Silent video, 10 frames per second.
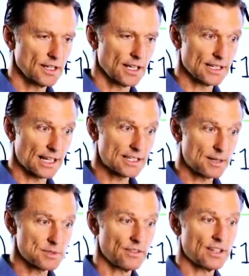and a lot of
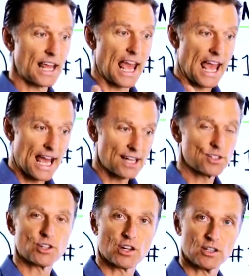times they even add
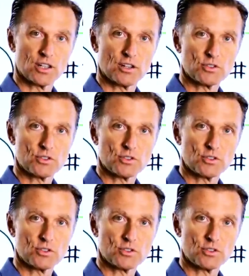sugar in there,